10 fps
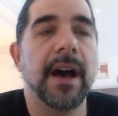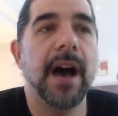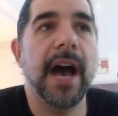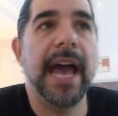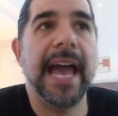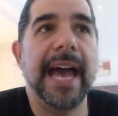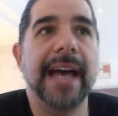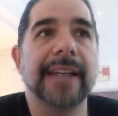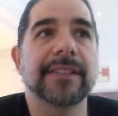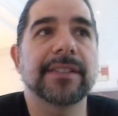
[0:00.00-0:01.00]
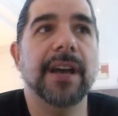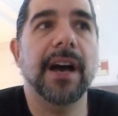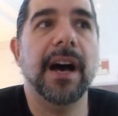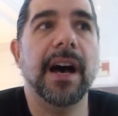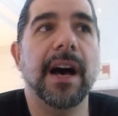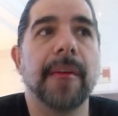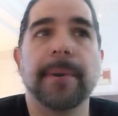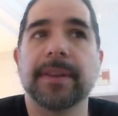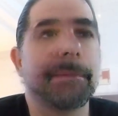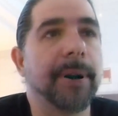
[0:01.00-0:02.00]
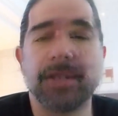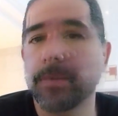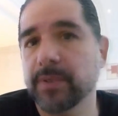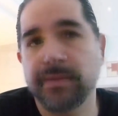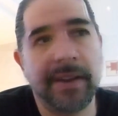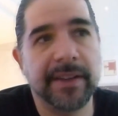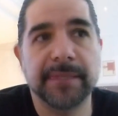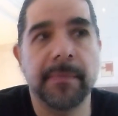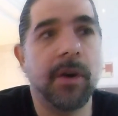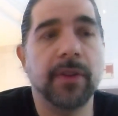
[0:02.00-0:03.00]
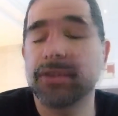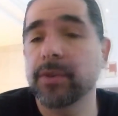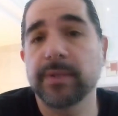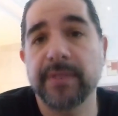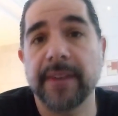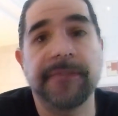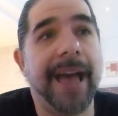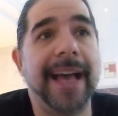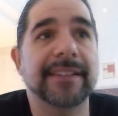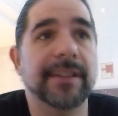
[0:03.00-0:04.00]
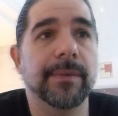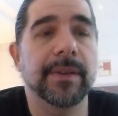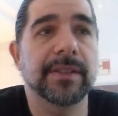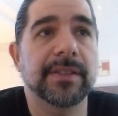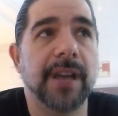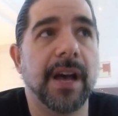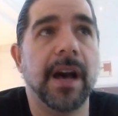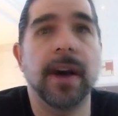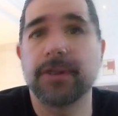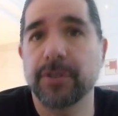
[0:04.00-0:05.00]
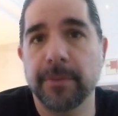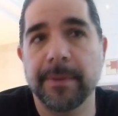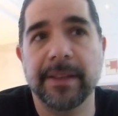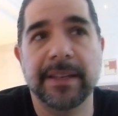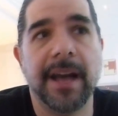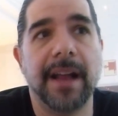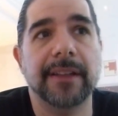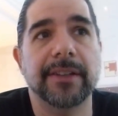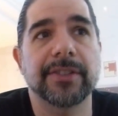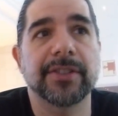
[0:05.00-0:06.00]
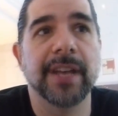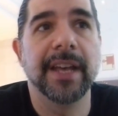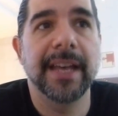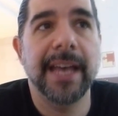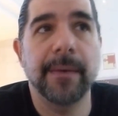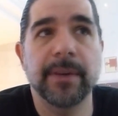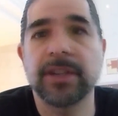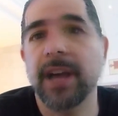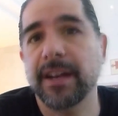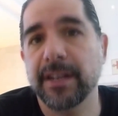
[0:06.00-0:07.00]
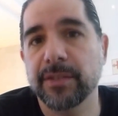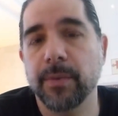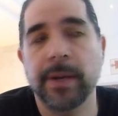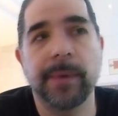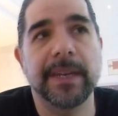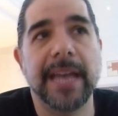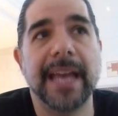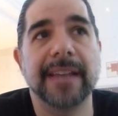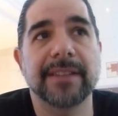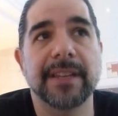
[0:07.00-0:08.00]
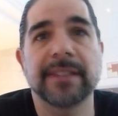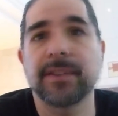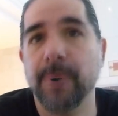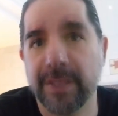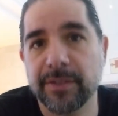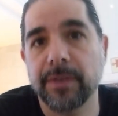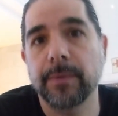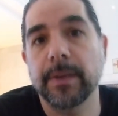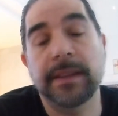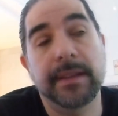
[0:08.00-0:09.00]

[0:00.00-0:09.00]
And but the budget was very small. The shoot was very fast. It was under $2 million, and we shot it in 21 days. And it's a Western with